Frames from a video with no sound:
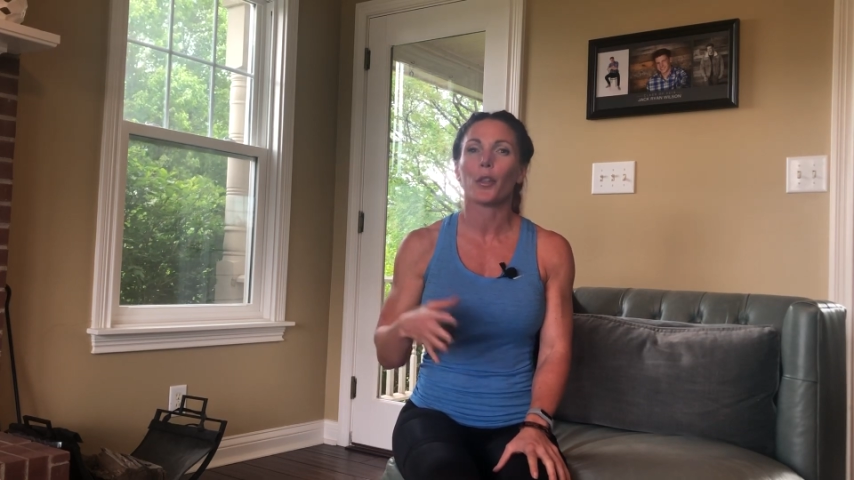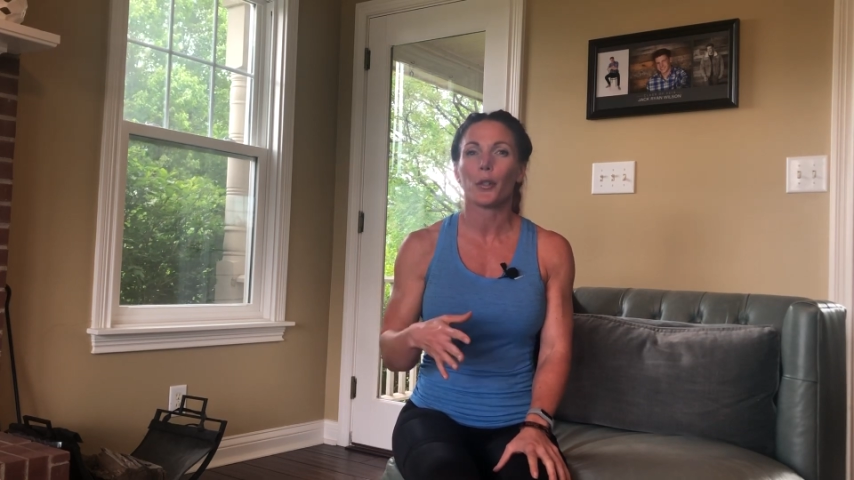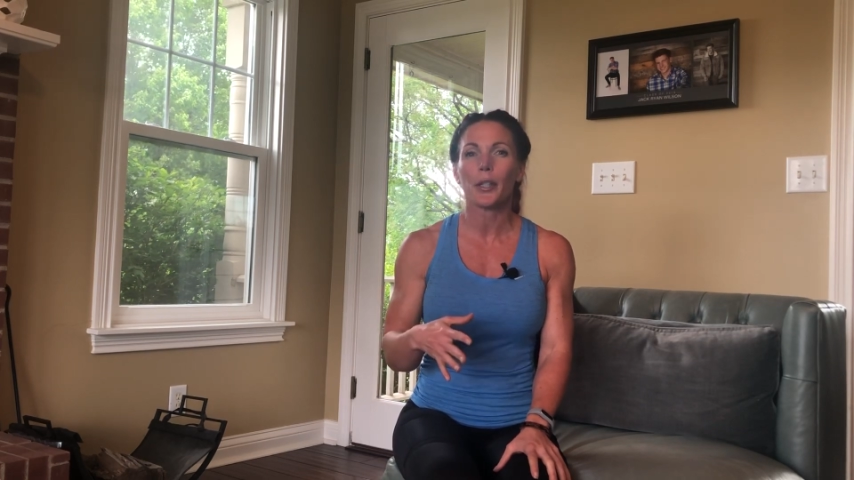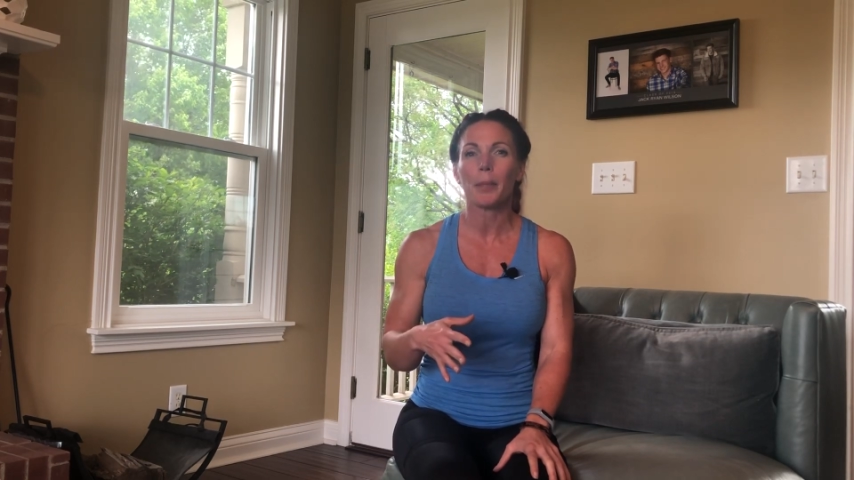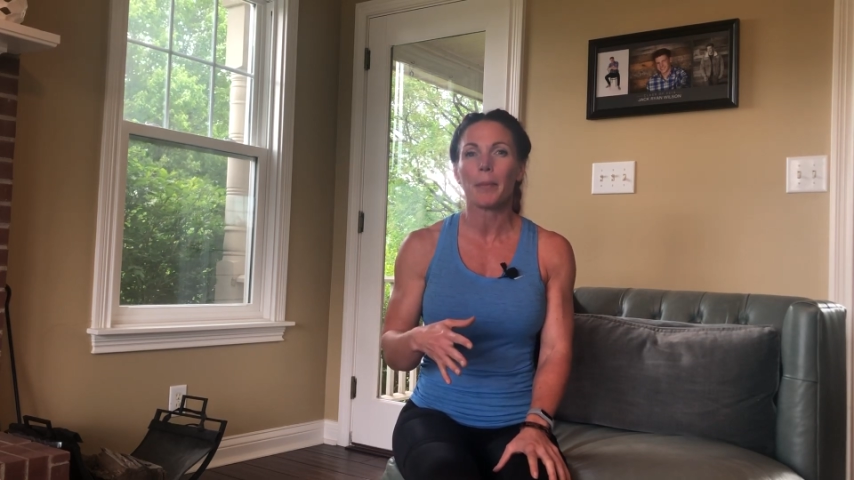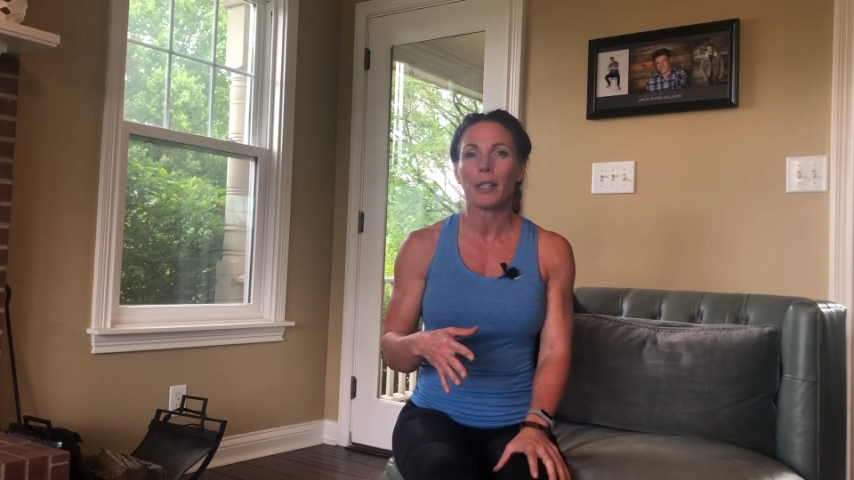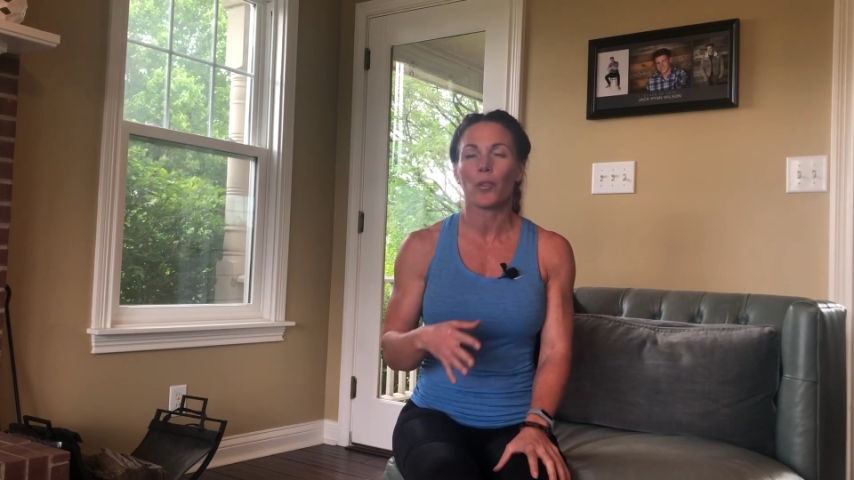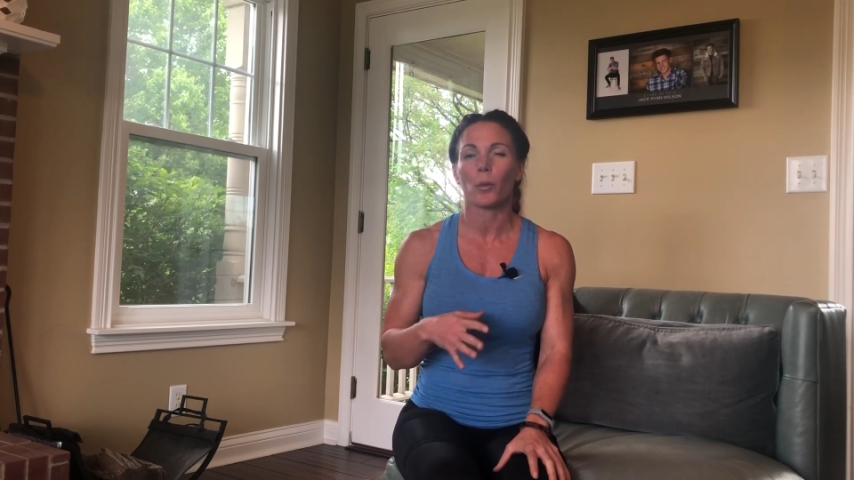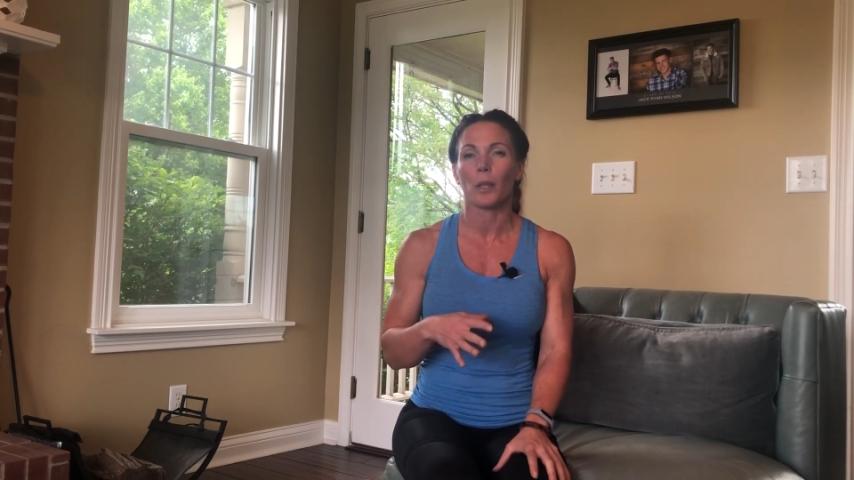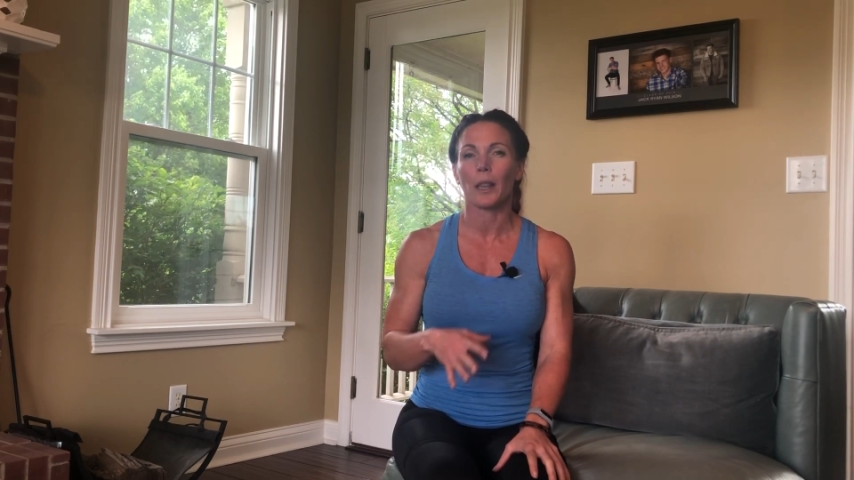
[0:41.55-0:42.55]
30
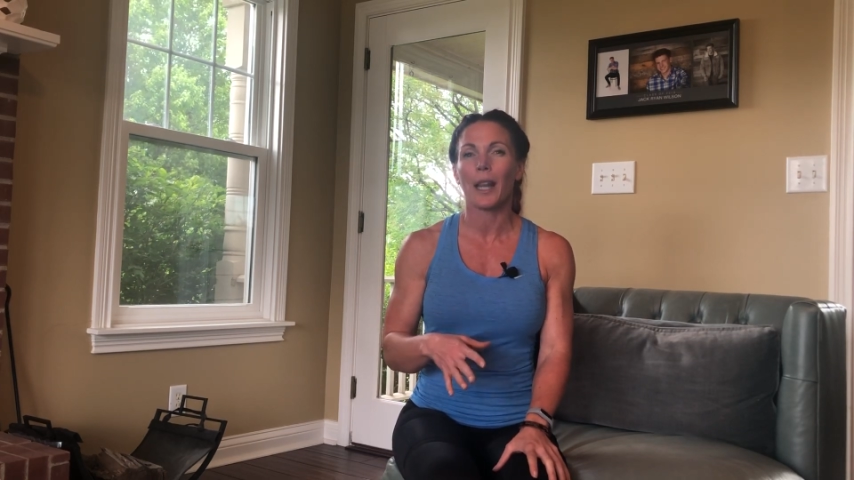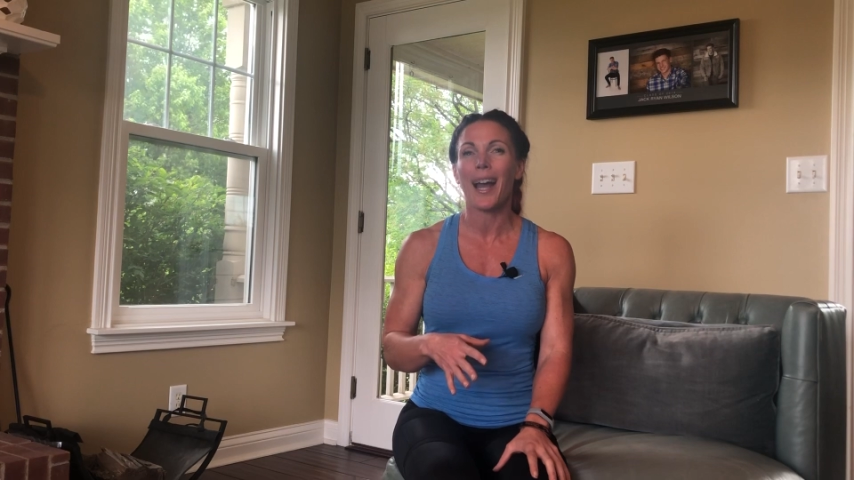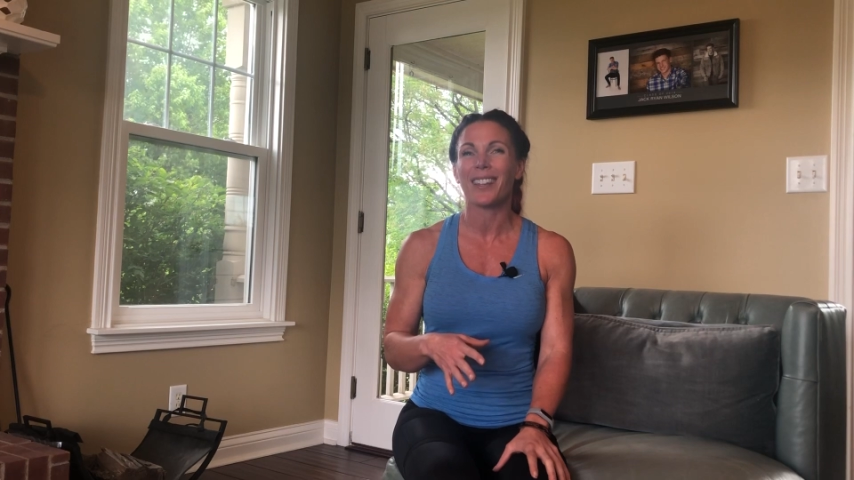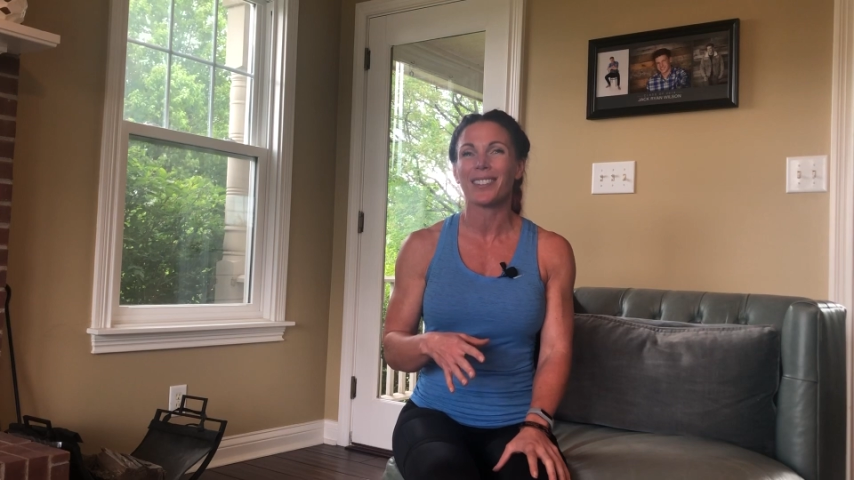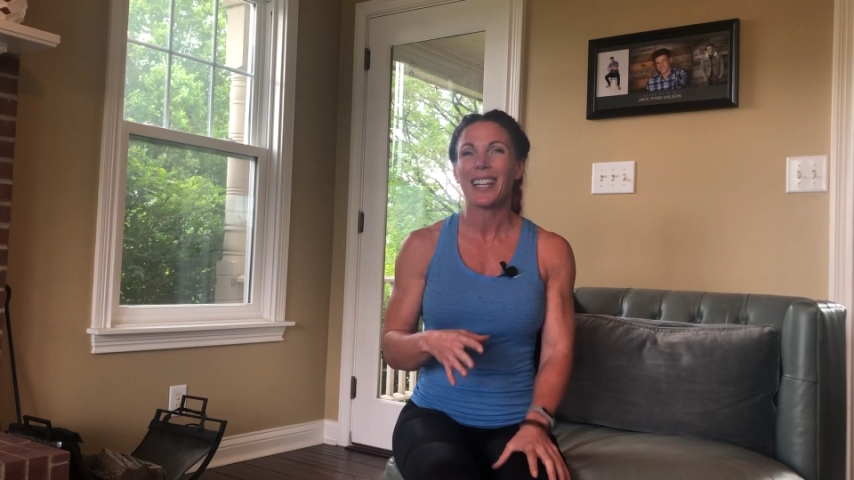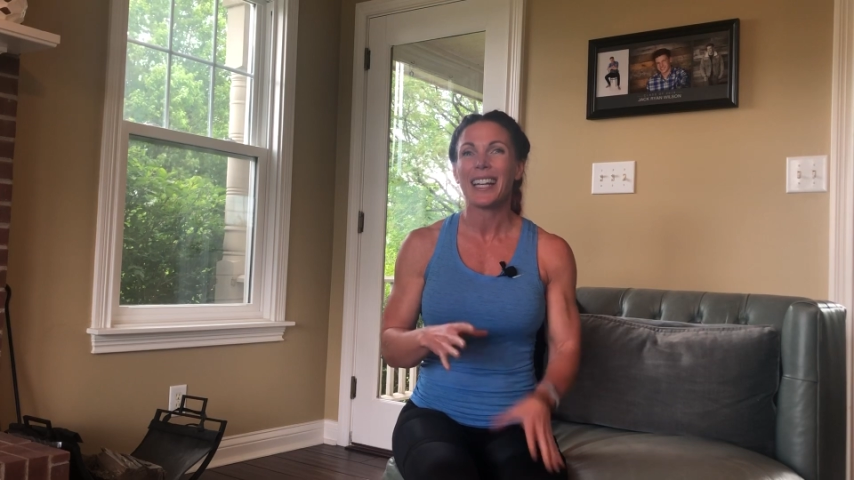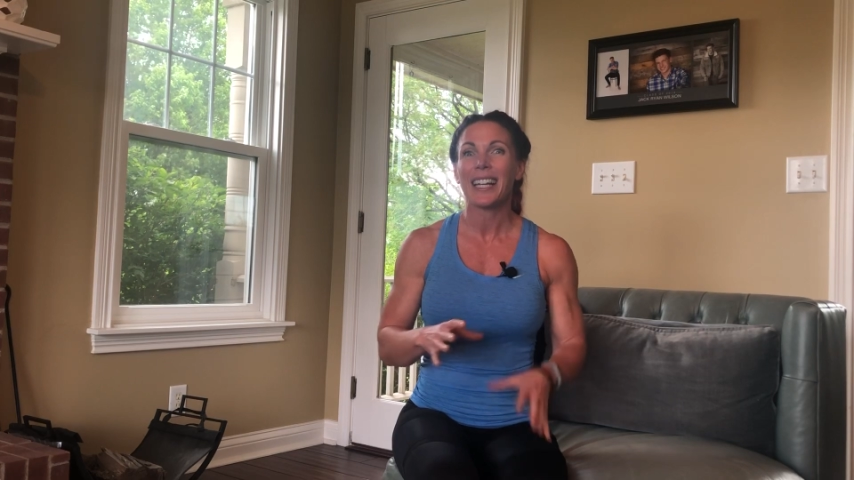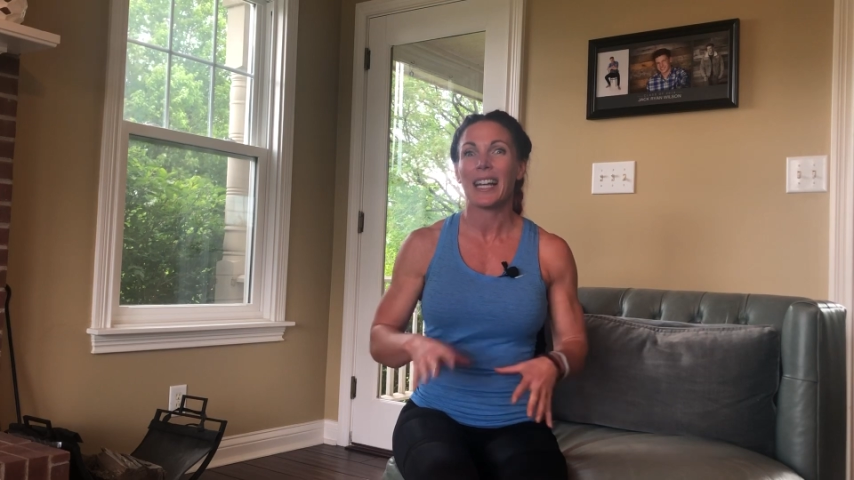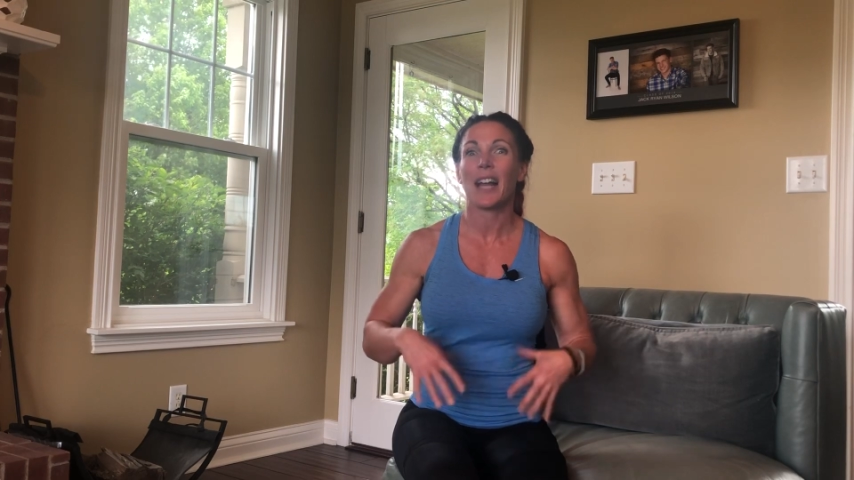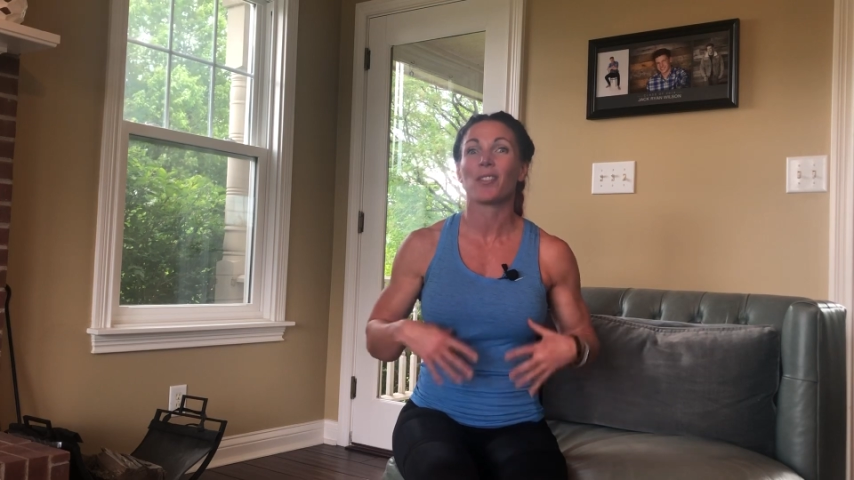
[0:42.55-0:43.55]
minutes or less
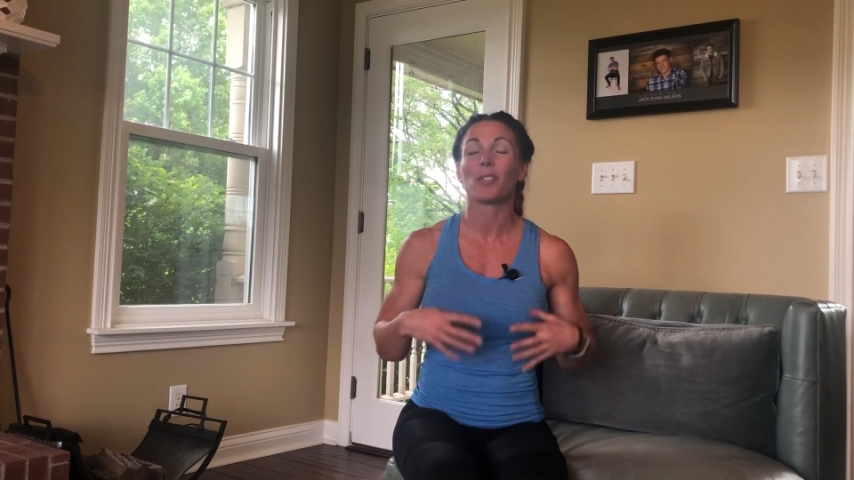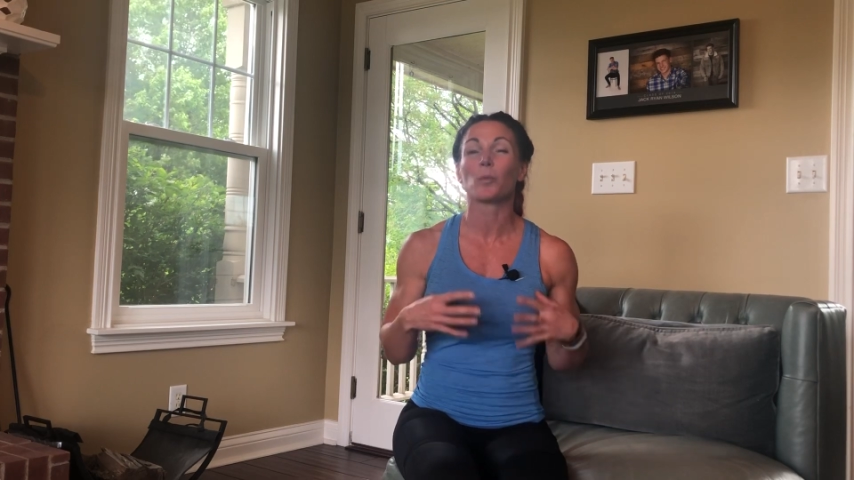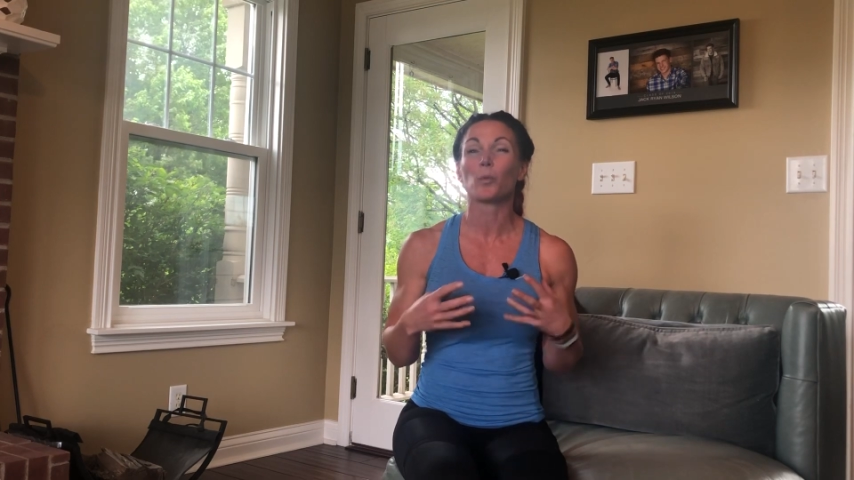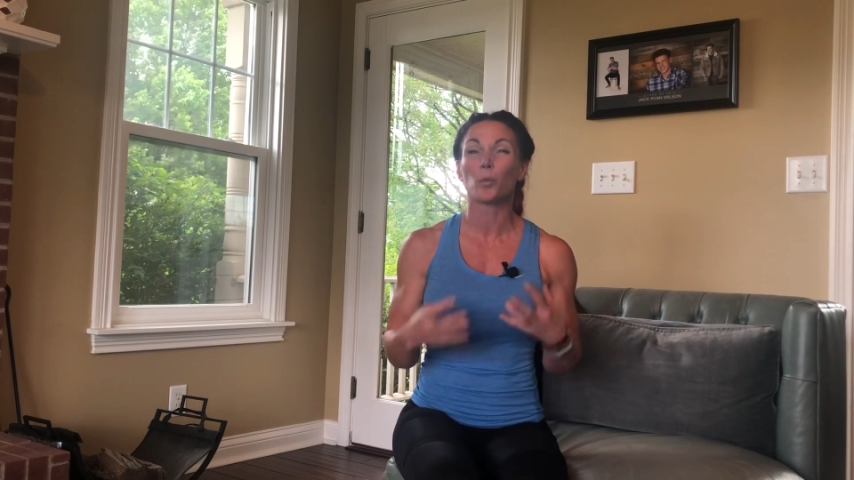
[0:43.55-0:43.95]
can have some